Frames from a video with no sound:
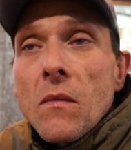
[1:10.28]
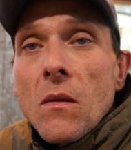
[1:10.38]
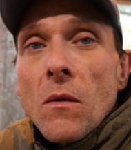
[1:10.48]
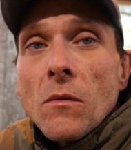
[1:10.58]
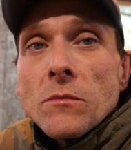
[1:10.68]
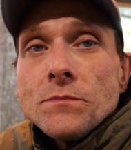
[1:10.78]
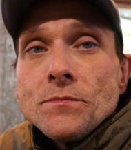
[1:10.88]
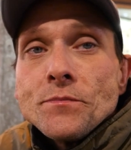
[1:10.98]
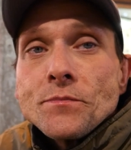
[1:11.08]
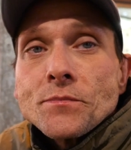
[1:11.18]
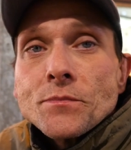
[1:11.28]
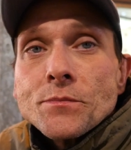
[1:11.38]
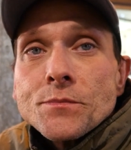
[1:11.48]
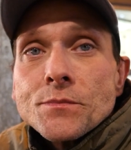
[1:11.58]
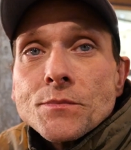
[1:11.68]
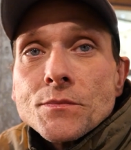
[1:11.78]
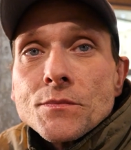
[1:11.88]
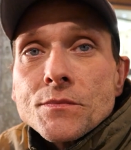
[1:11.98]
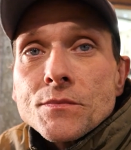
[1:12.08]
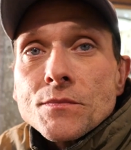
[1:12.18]
So, um,
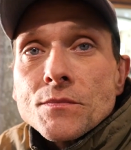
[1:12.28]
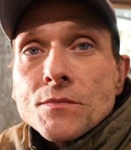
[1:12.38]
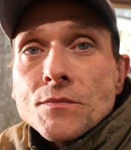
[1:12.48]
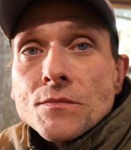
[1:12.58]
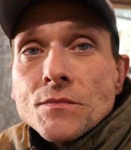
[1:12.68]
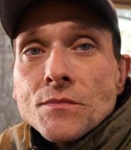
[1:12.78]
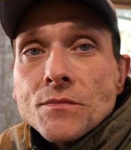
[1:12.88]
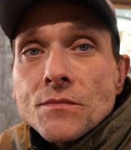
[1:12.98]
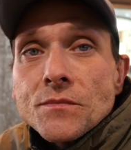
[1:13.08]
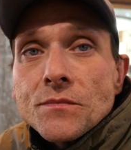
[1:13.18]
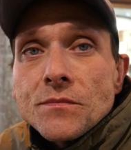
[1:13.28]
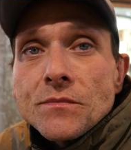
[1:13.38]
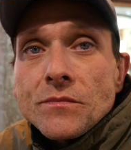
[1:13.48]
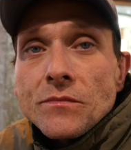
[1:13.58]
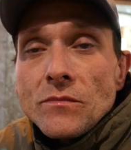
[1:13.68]
how long have you been out here?